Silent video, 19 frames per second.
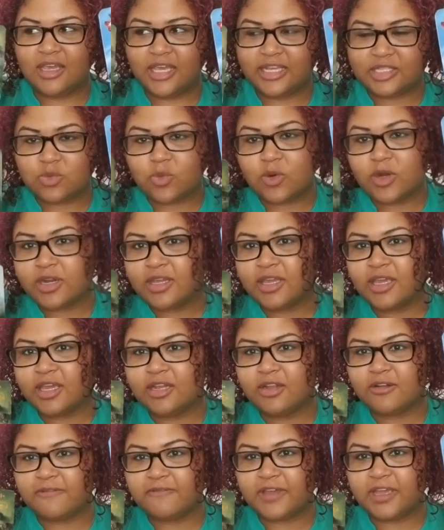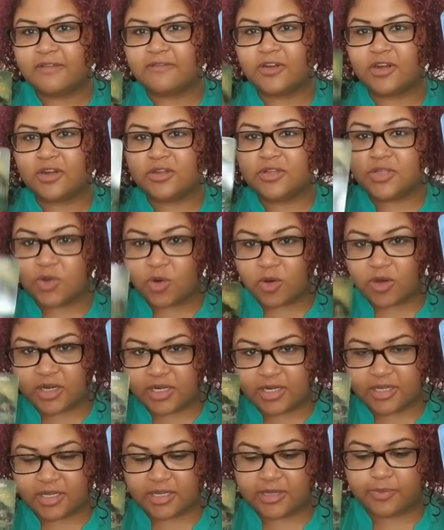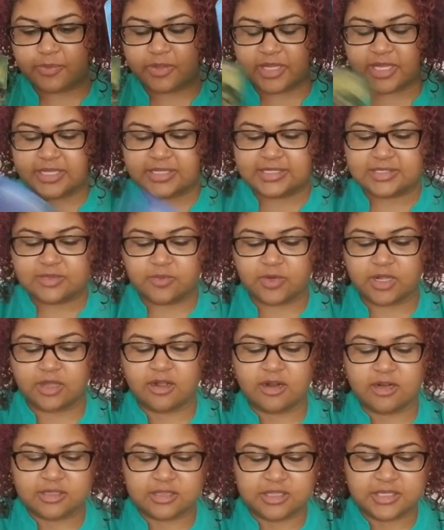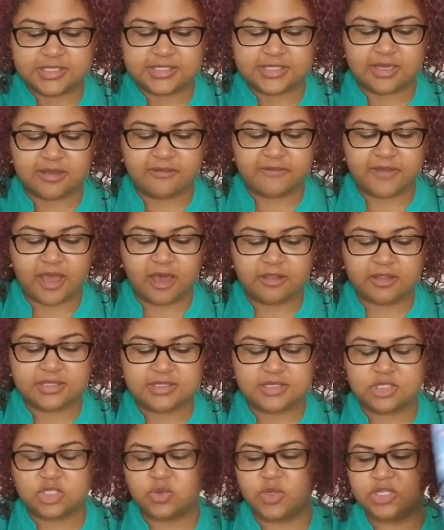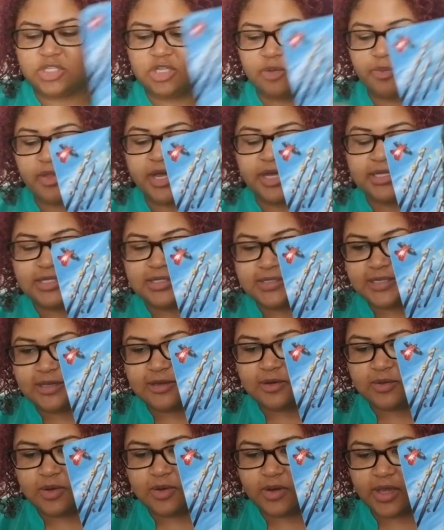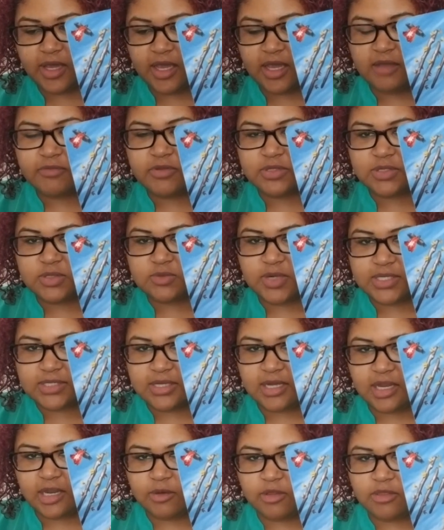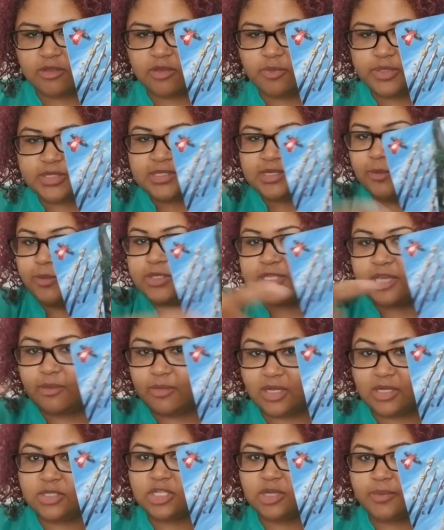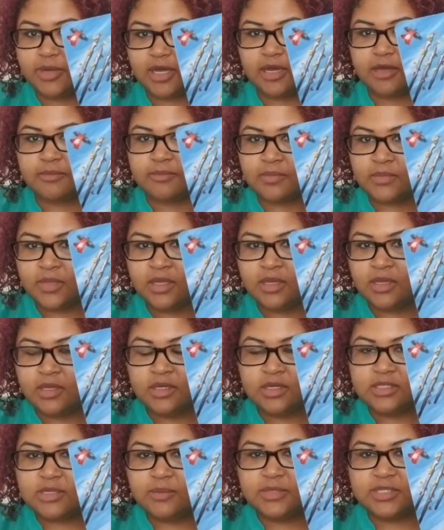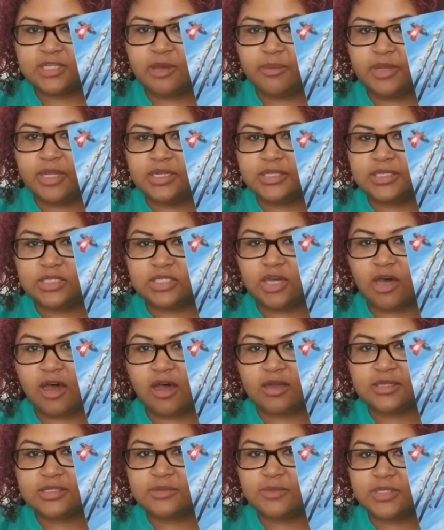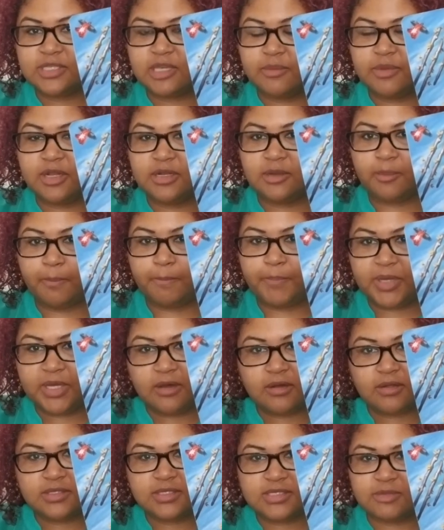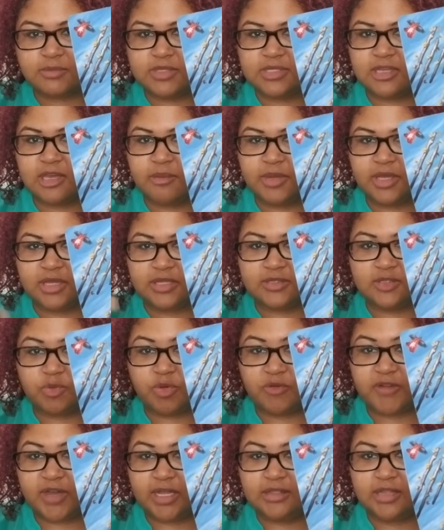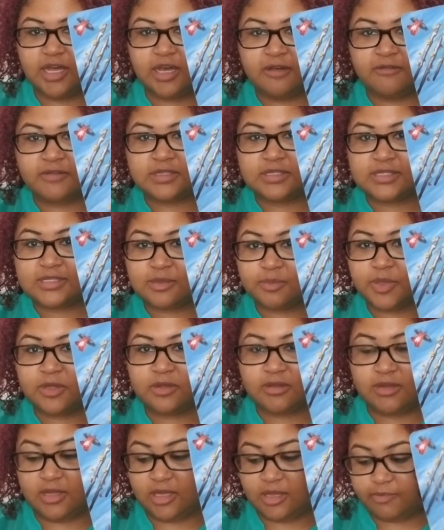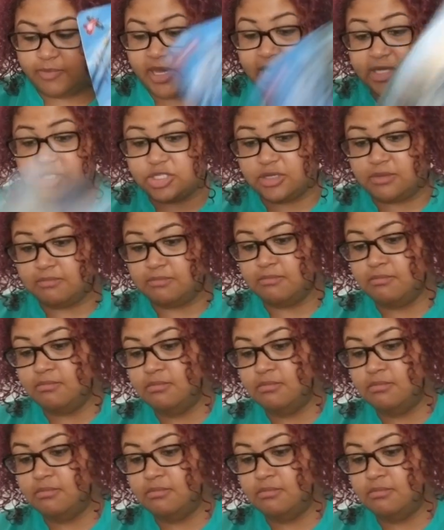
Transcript: it's working in your favor. You're in a good place, regardless of how this situation applies to you, okay? If this is resonating with you. But someone's coming in, Gemini. Someone's coming in to talk. Someone's coming in to build. Someone's coming in to provide love, stability, and passion